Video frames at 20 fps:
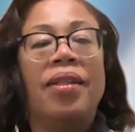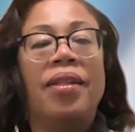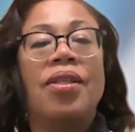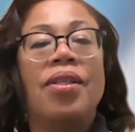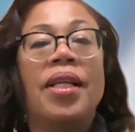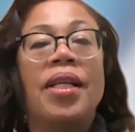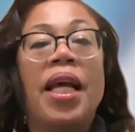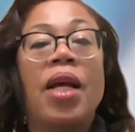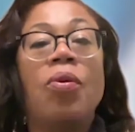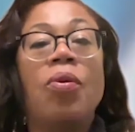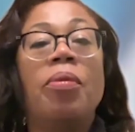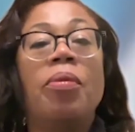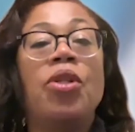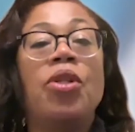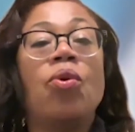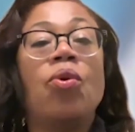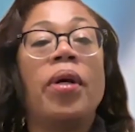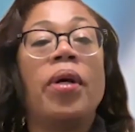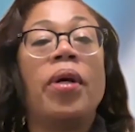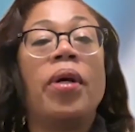Today we'll be
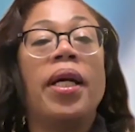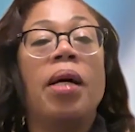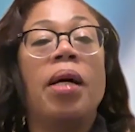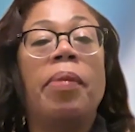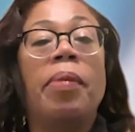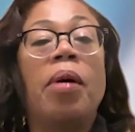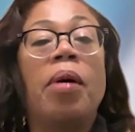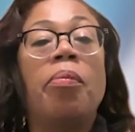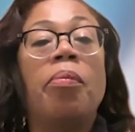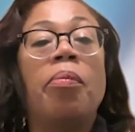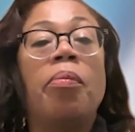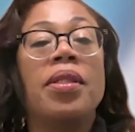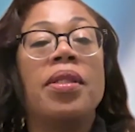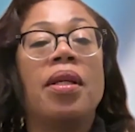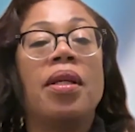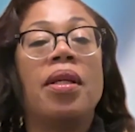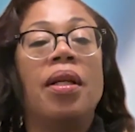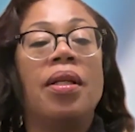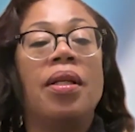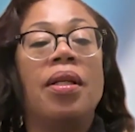talking about
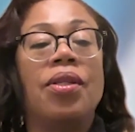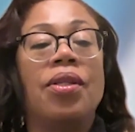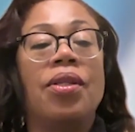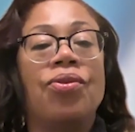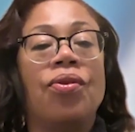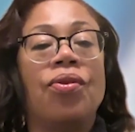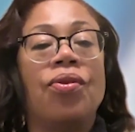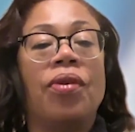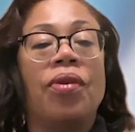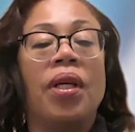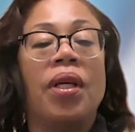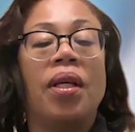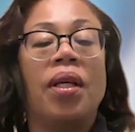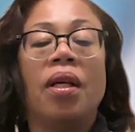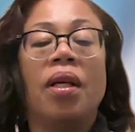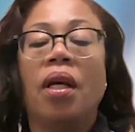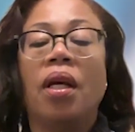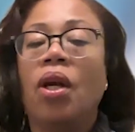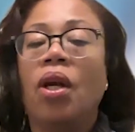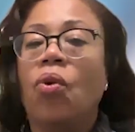muscular dystrophy,
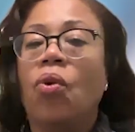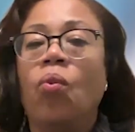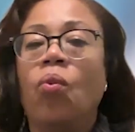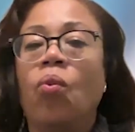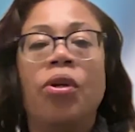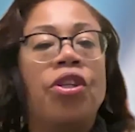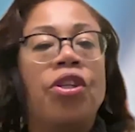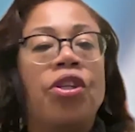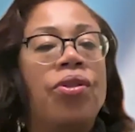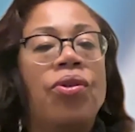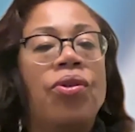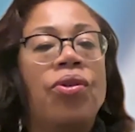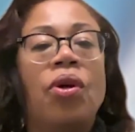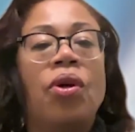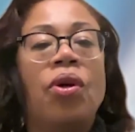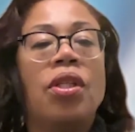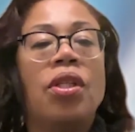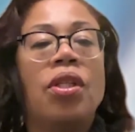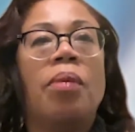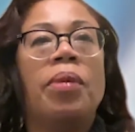which is not a
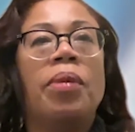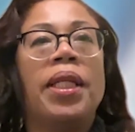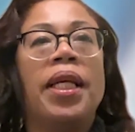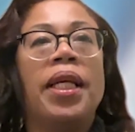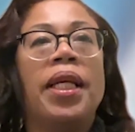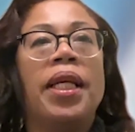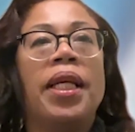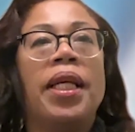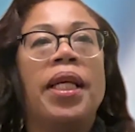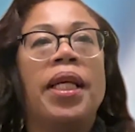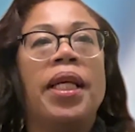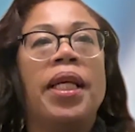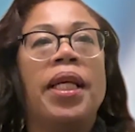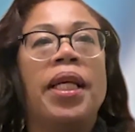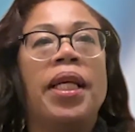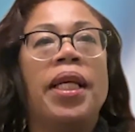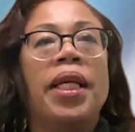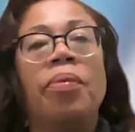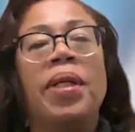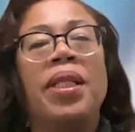common
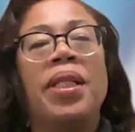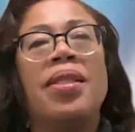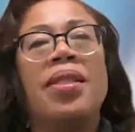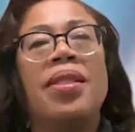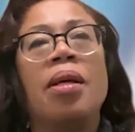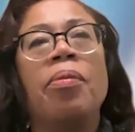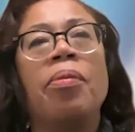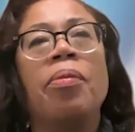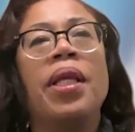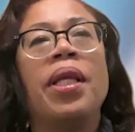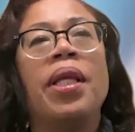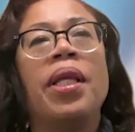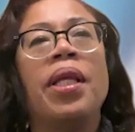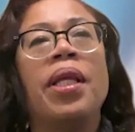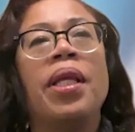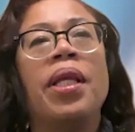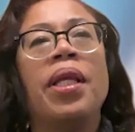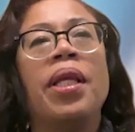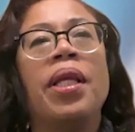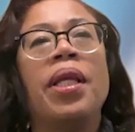condition, but something
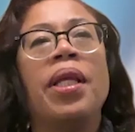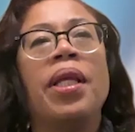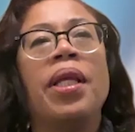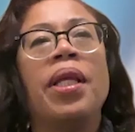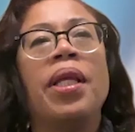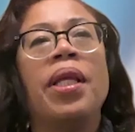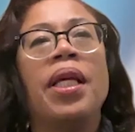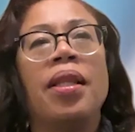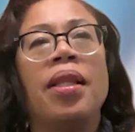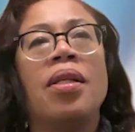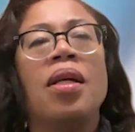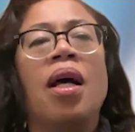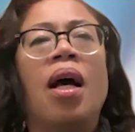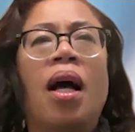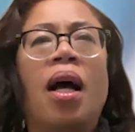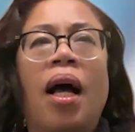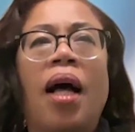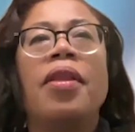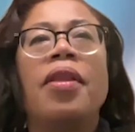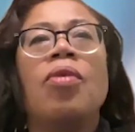that I think we
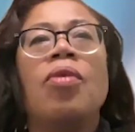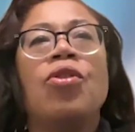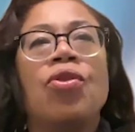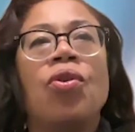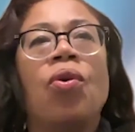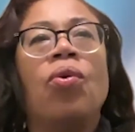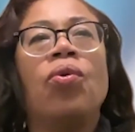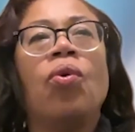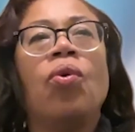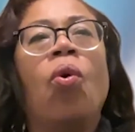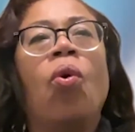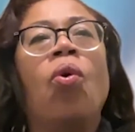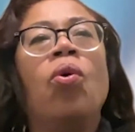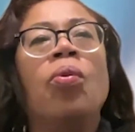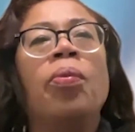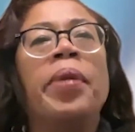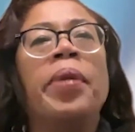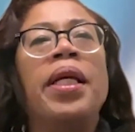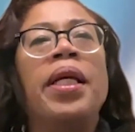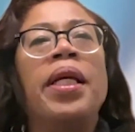should all be
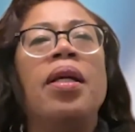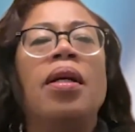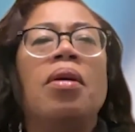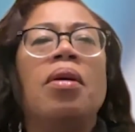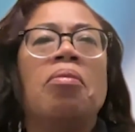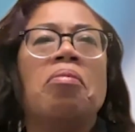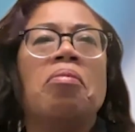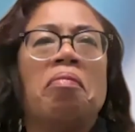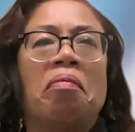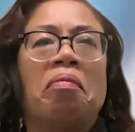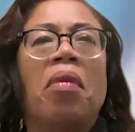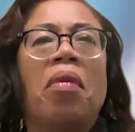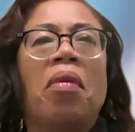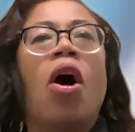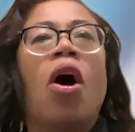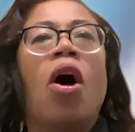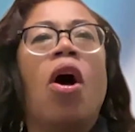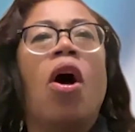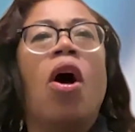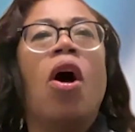
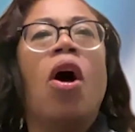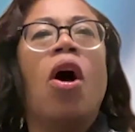aware